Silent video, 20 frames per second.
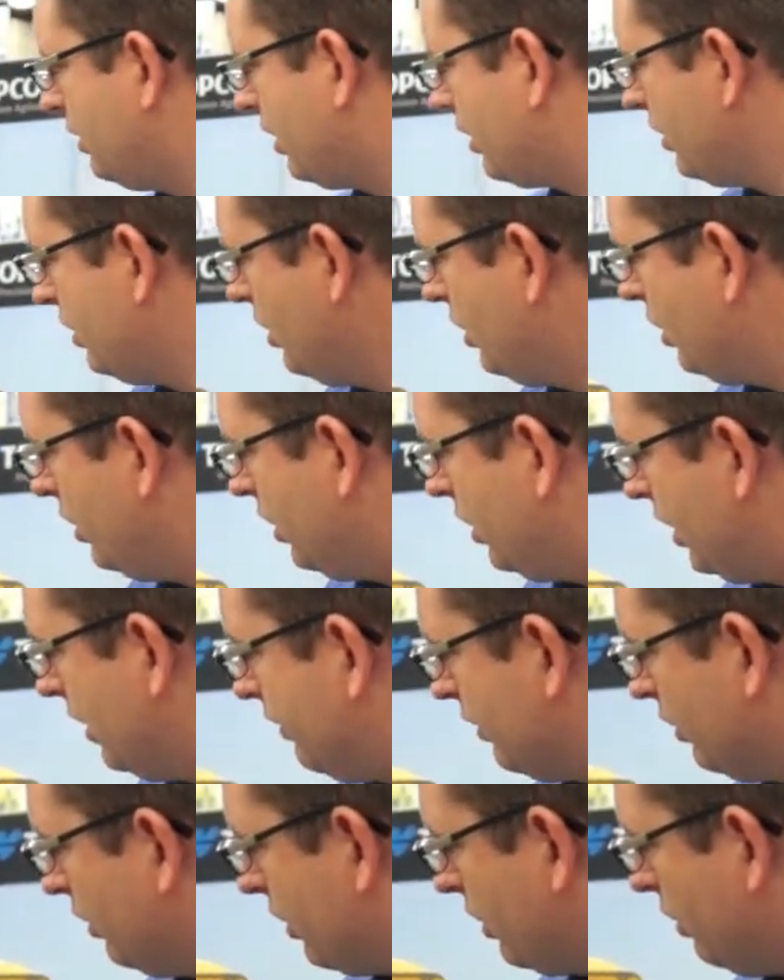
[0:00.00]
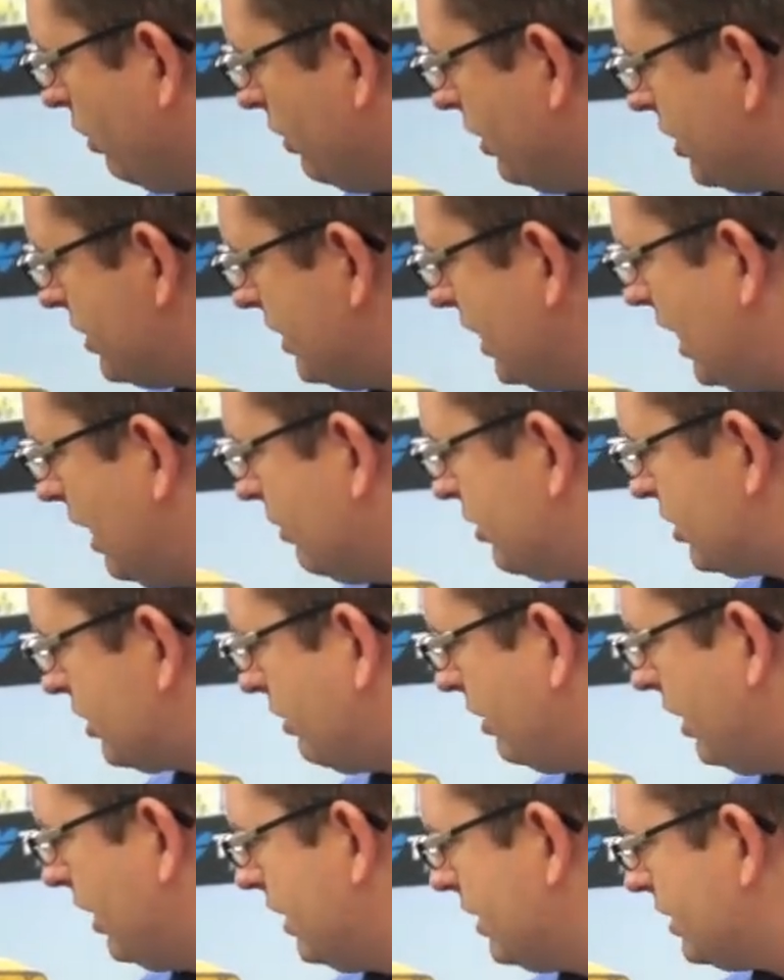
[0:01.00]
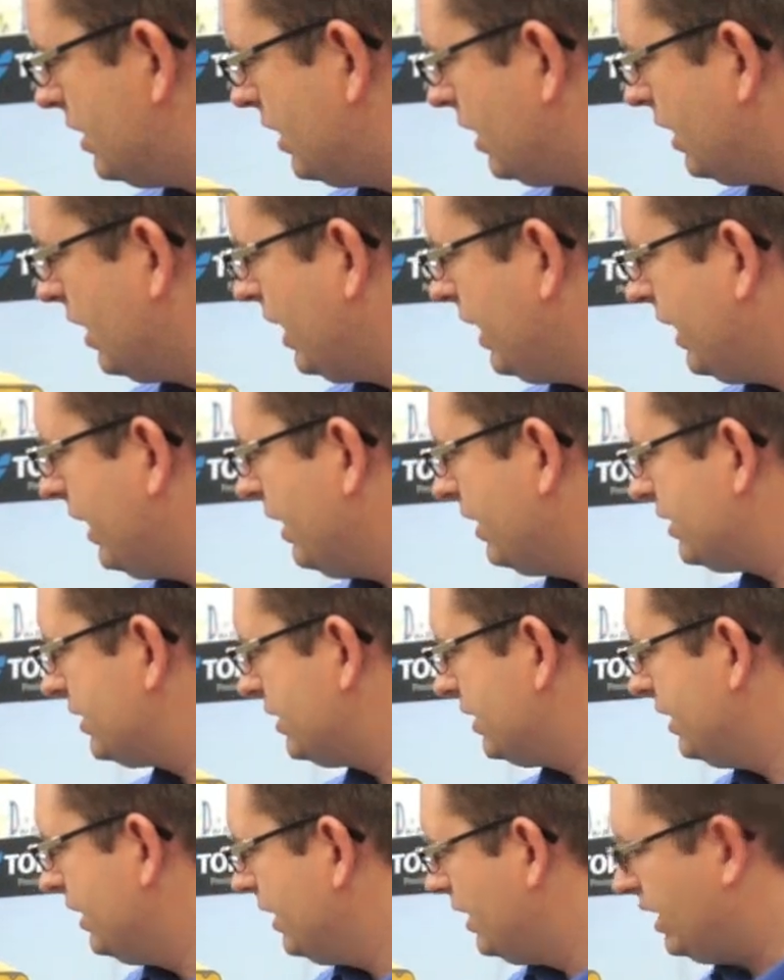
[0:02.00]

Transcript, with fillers: Like, if you look at all the setup screens and the layouts,